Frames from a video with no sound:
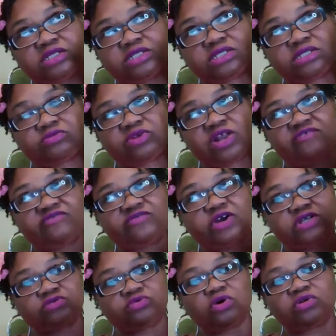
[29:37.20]
when they
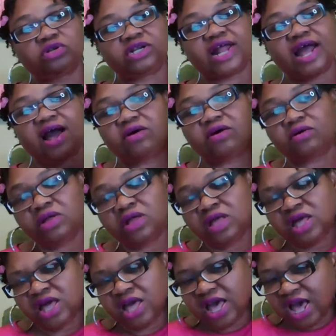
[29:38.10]
first rolled it out,
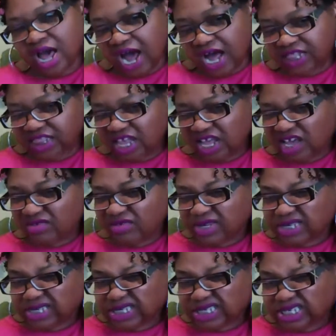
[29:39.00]
I think it
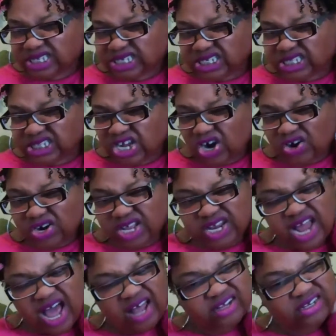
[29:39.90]
was
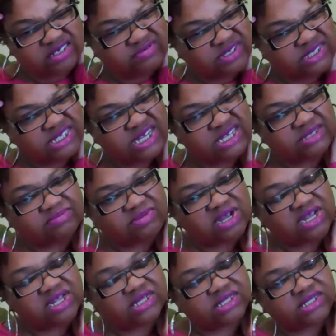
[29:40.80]
$30 for six
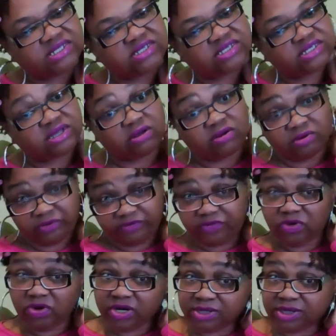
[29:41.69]
months. So of
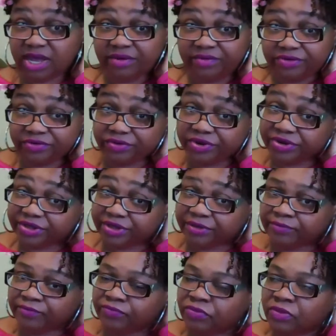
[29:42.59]
course that was worth
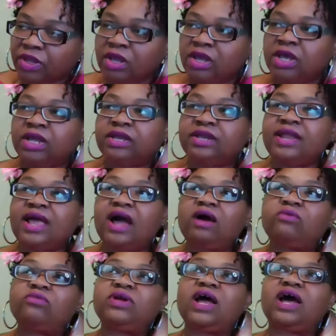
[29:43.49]
it.
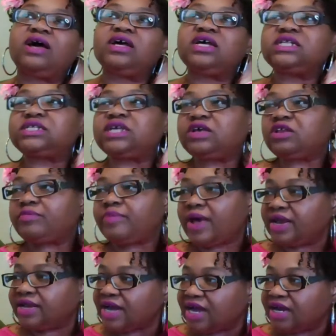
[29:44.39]
Now, would I continue to
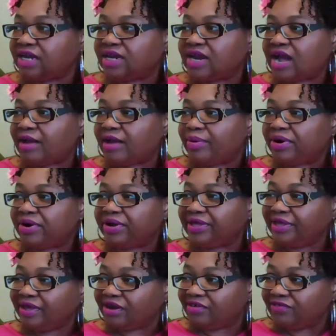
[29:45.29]
pay 99 per
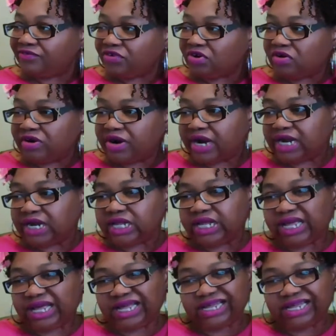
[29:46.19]
year for it? Uh,